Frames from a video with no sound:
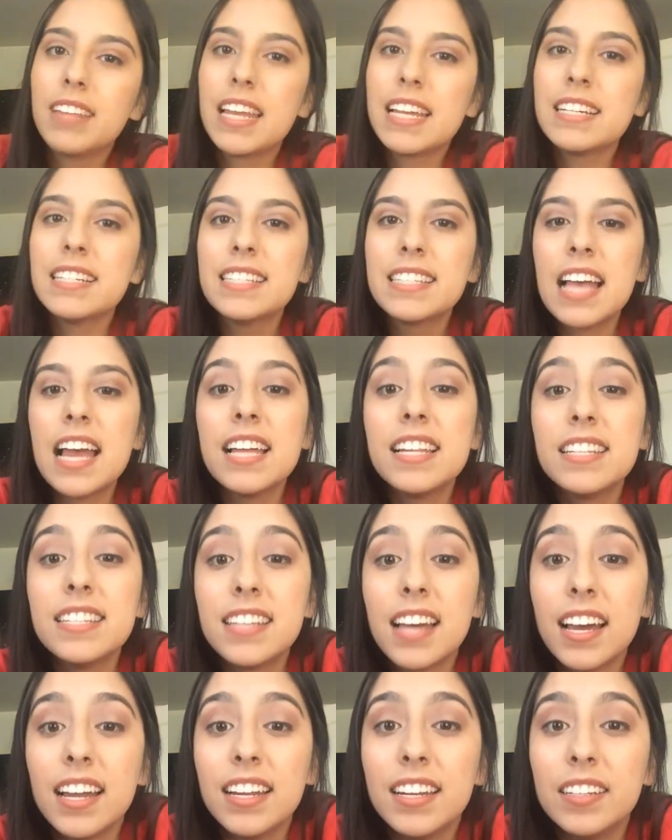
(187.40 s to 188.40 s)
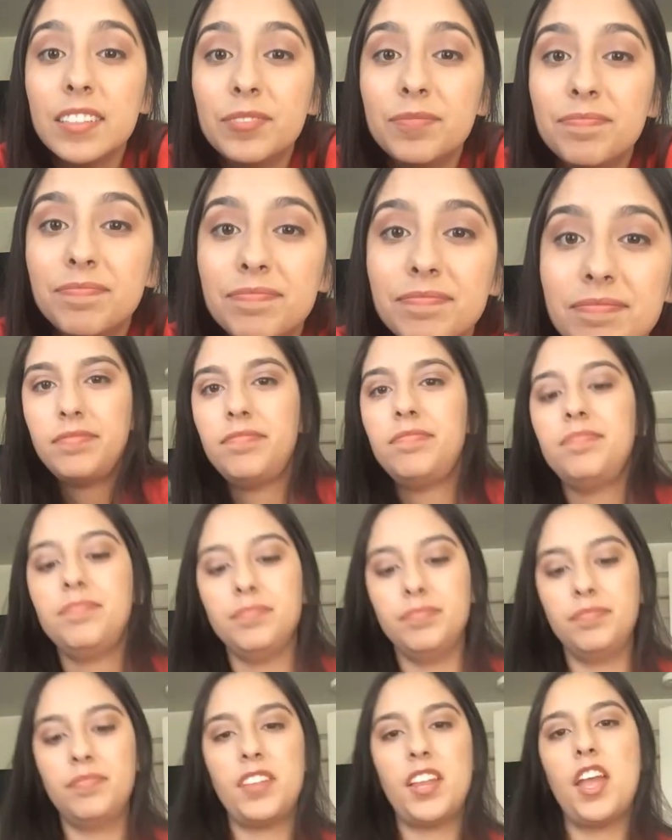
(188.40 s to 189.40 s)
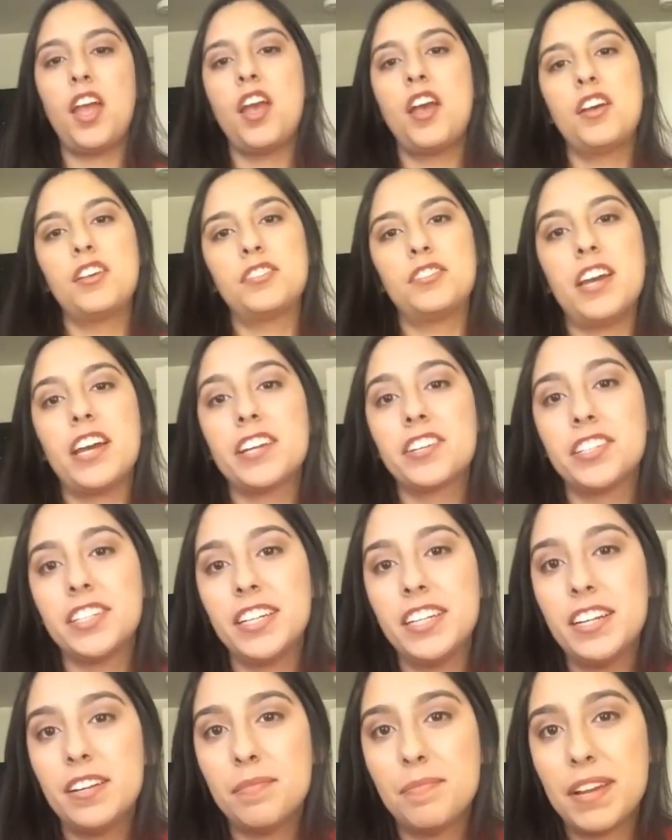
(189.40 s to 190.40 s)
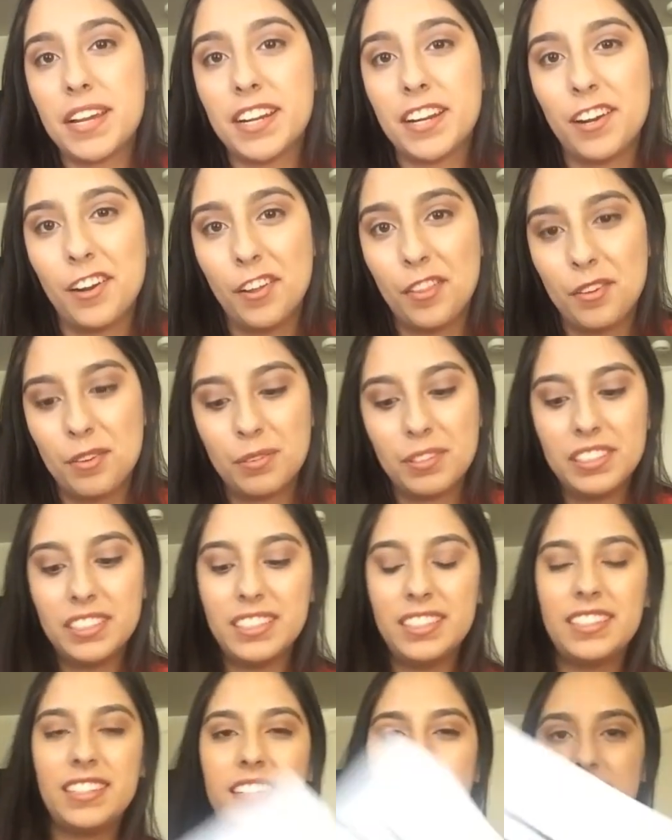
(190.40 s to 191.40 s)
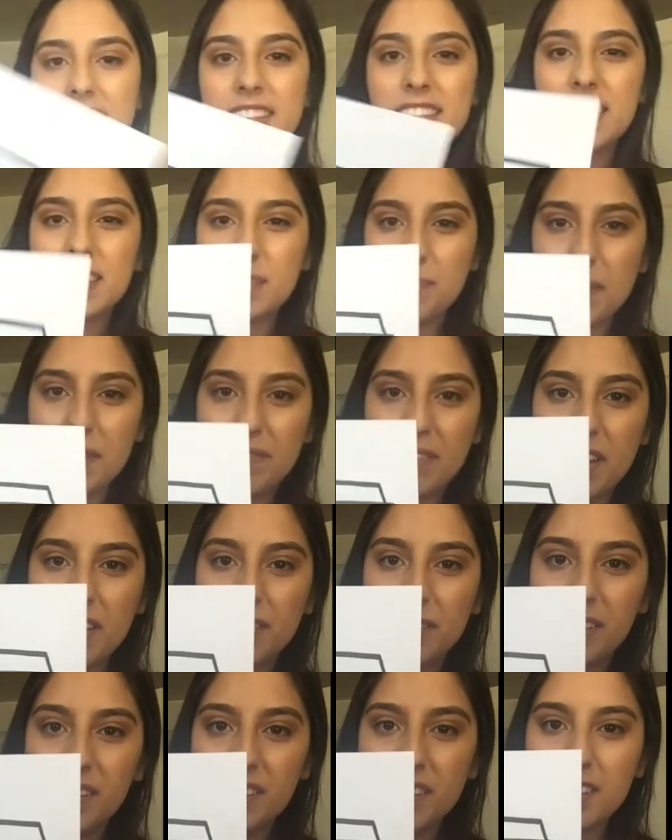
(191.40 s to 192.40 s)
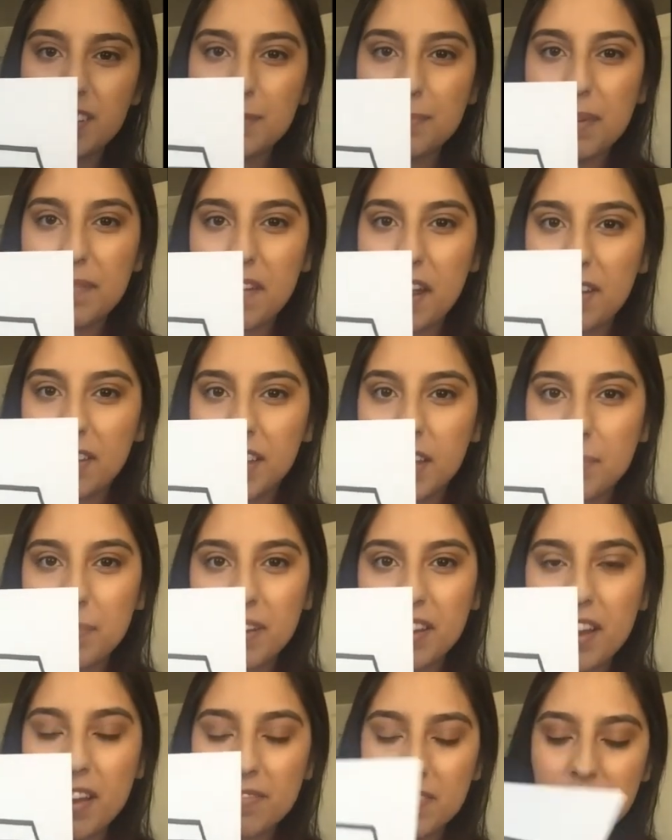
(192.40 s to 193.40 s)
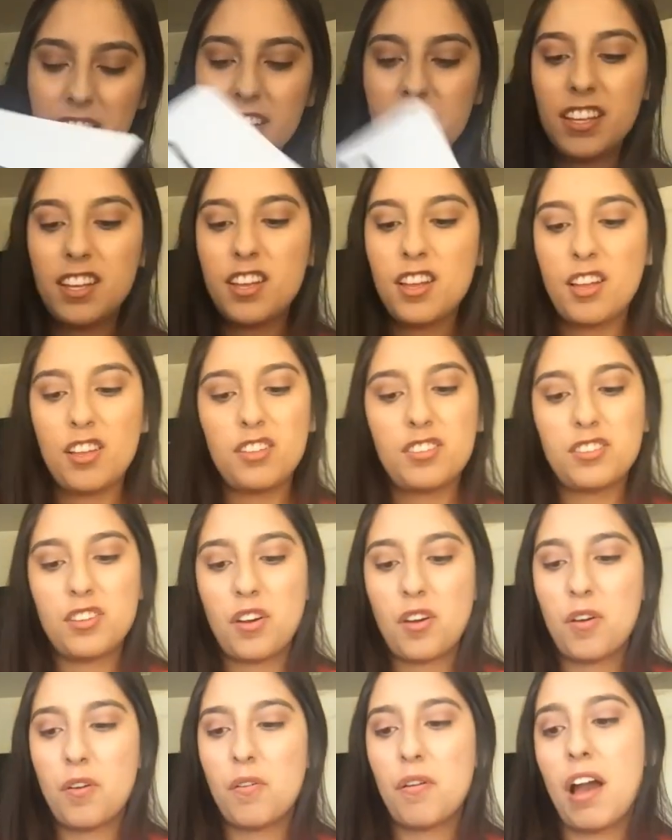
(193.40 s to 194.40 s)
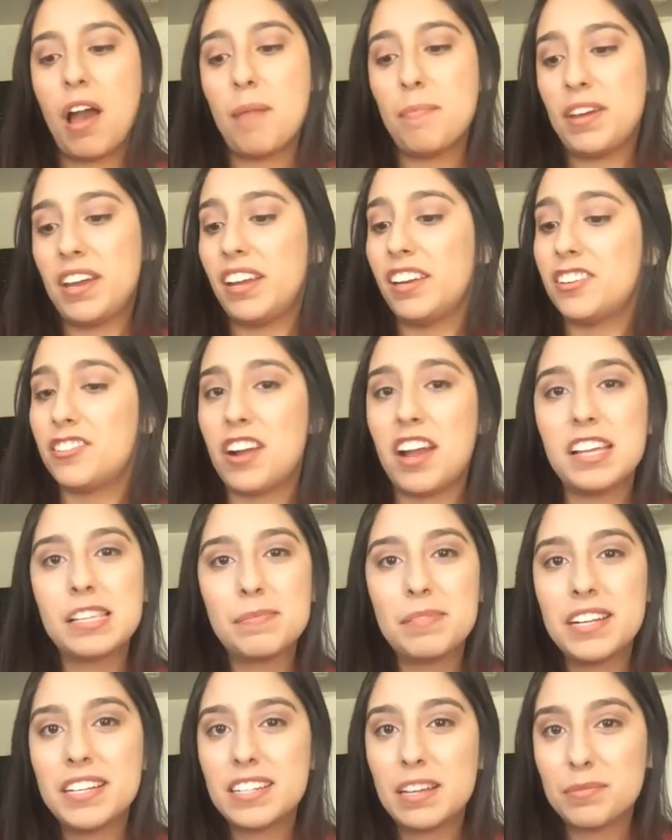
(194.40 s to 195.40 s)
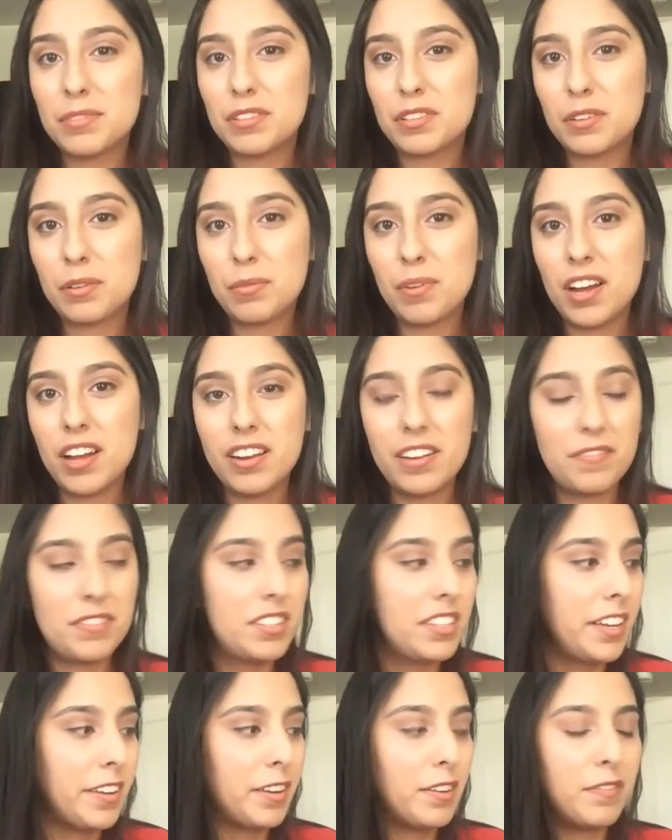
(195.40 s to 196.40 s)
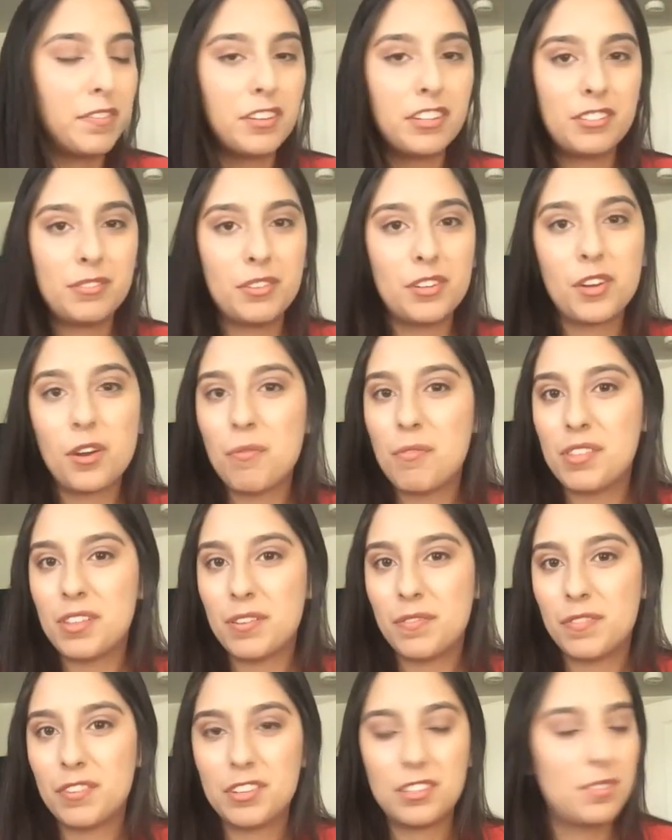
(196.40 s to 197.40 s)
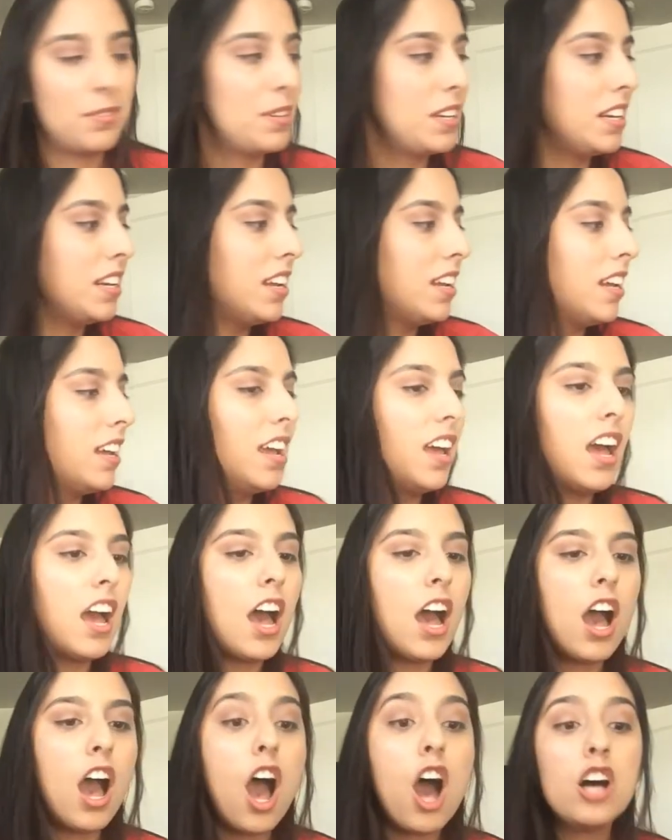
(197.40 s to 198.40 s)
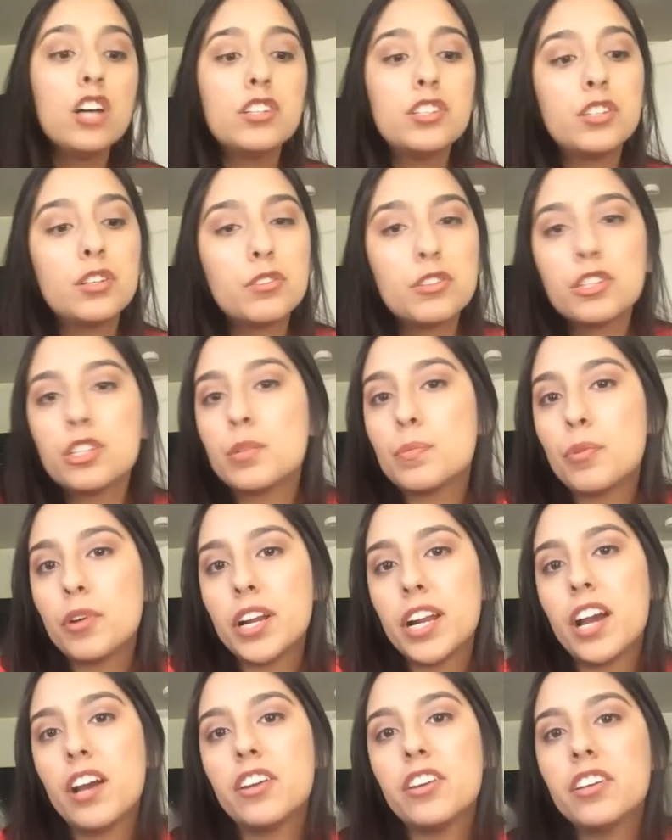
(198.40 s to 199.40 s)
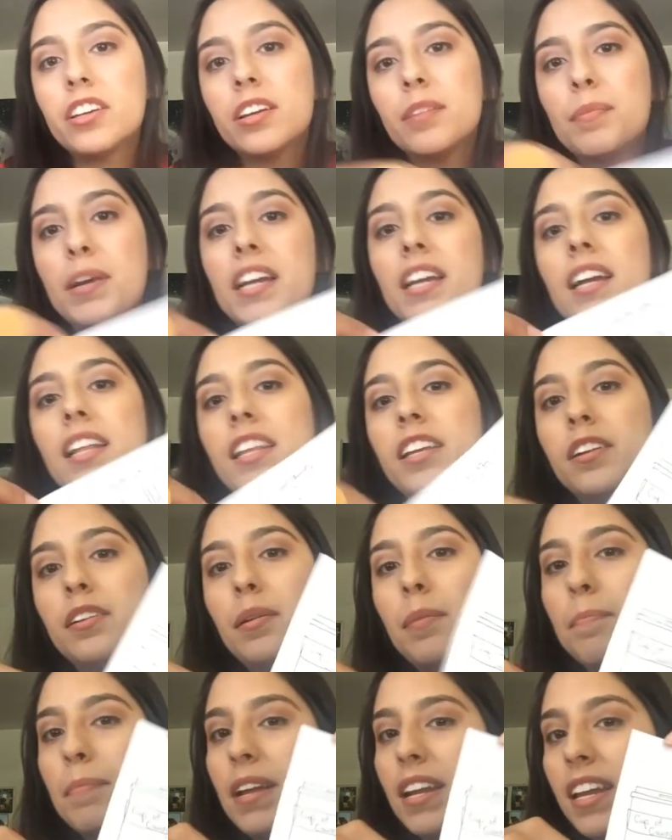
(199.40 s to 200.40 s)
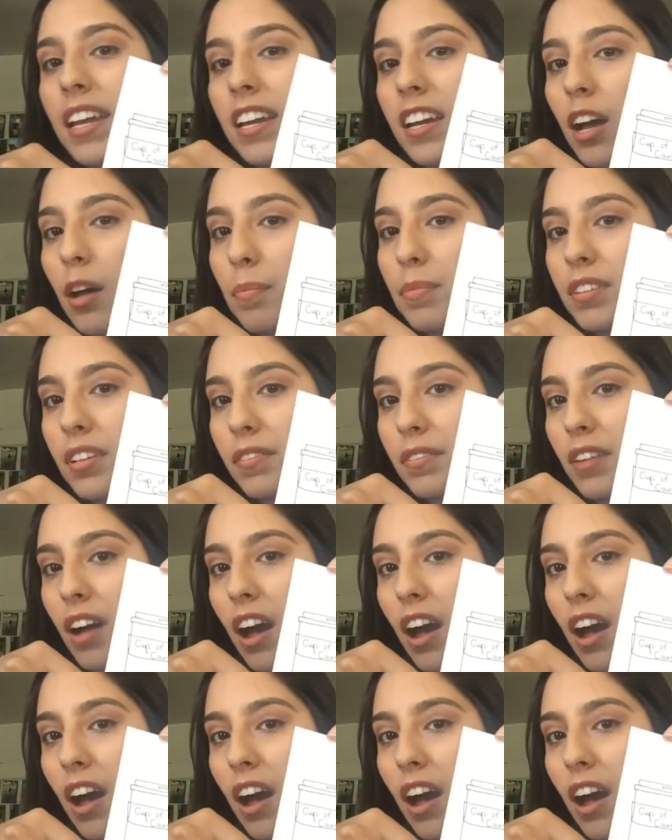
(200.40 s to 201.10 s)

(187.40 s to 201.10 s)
is Done. So I actually ended up making another one. This is my final result and my final cup of coffee. So, I mean, try as many times as you want. If you like your first one, go with your first one. Also, just to point out, you can make little mini cups of